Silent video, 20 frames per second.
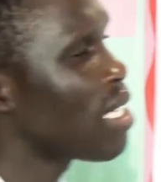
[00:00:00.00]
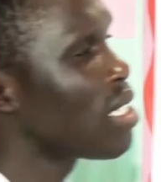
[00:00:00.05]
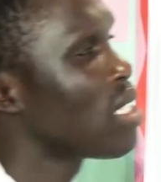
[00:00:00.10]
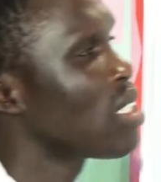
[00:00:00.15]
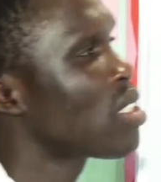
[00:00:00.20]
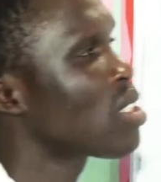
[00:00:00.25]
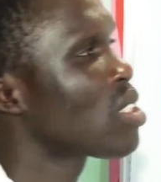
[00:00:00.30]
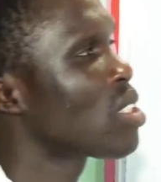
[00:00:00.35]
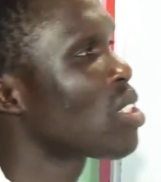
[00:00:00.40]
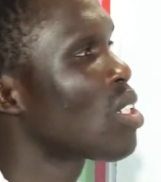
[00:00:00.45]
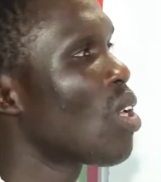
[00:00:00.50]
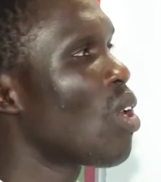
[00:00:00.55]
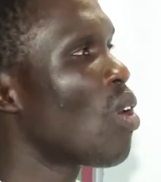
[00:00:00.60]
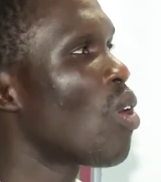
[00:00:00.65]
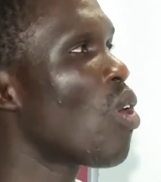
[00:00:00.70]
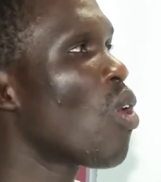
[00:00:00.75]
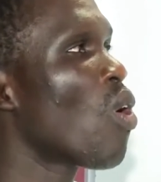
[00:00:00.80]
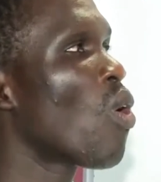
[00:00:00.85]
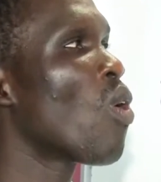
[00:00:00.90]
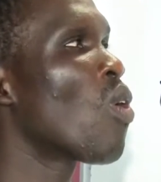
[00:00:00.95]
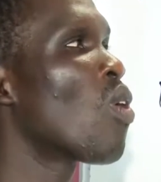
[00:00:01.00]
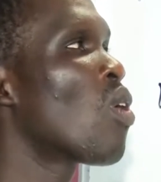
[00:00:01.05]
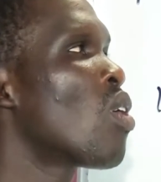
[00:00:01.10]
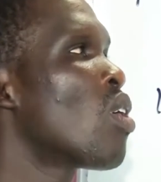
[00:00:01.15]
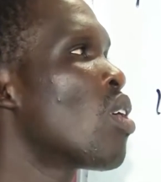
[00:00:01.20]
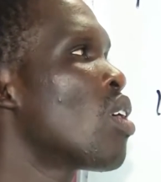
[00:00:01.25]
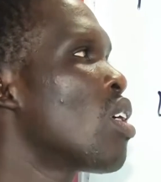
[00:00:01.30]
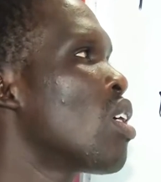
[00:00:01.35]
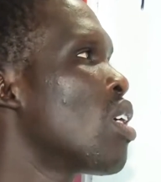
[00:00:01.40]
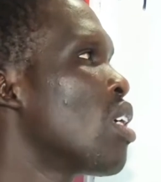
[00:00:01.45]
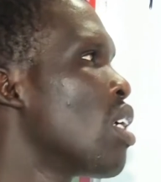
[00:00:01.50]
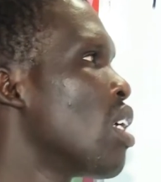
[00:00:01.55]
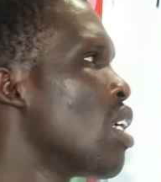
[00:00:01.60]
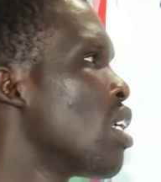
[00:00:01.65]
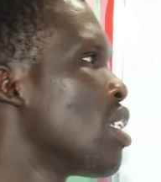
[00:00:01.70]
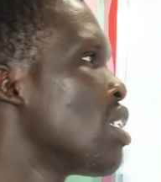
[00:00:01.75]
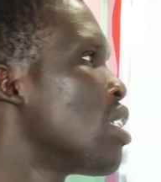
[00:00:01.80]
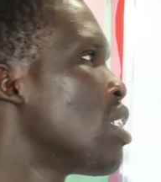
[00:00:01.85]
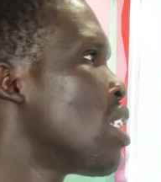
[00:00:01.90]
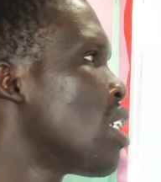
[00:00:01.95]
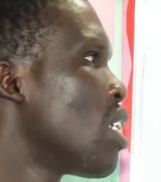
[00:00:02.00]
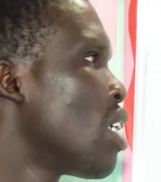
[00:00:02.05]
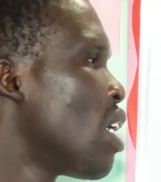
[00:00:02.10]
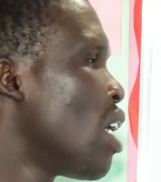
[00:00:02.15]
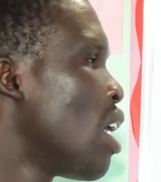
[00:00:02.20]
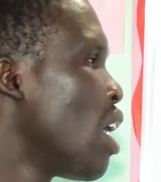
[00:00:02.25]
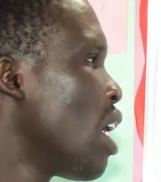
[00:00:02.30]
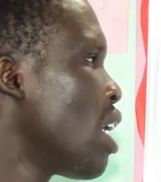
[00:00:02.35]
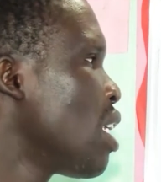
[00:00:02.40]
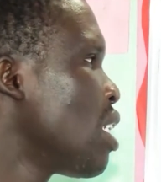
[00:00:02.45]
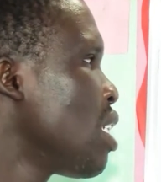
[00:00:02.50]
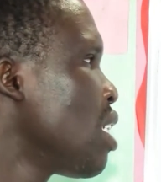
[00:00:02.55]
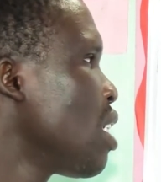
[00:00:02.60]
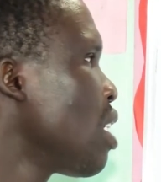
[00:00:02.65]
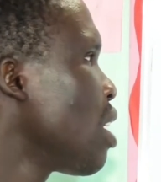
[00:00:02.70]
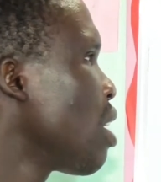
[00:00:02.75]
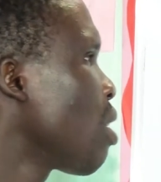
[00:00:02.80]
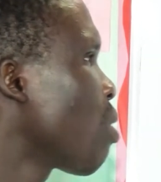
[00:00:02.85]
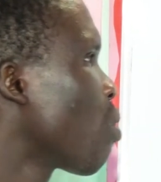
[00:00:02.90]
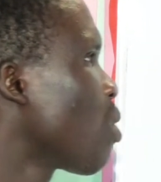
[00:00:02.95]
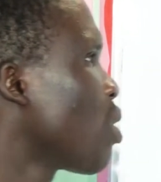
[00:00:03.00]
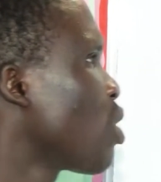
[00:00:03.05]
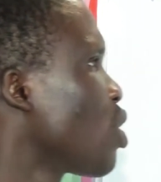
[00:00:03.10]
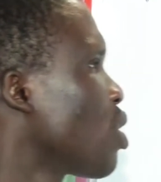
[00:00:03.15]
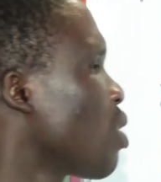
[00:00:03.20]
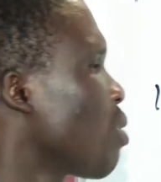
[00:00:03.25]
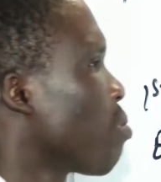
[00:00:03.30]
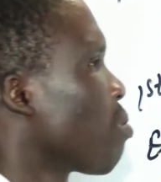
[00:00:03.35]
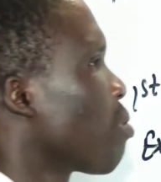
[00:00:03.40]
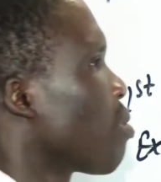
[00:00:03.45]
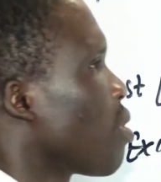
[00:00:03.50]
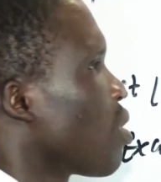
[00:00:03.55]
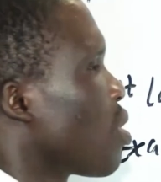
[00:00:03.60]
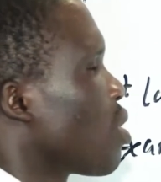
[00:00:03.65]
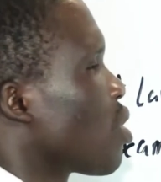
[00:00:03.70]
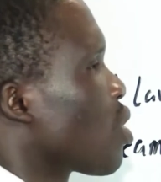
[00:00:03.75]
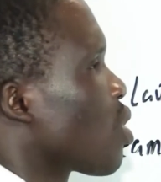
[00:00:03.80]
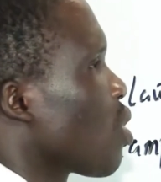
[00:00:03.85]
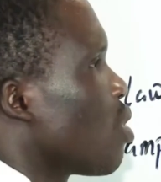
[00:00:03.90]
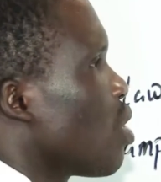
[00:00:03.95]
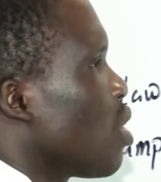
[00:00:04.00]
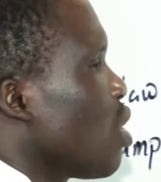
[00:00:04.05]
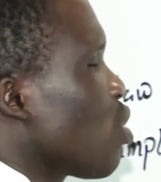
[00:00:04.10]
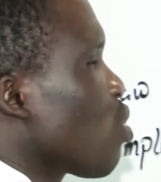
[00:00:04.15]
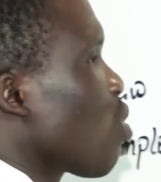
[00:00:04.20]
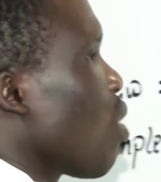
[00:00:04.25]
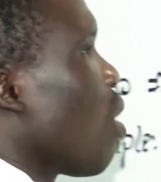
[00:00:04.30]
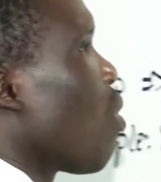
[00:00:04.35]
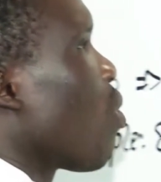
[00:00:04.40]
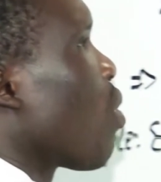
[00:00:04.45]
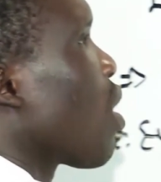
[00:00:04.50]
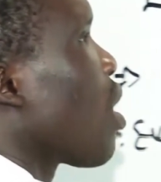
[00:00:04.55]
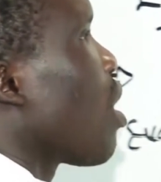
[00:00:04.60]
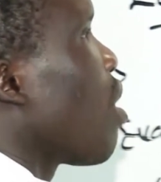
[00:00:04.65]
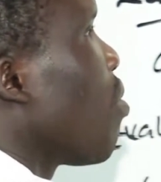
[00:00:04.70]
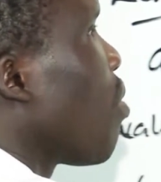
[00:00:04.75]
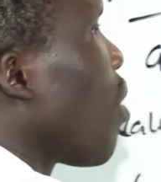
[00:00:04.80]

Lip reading: this law in any equation. So this one will give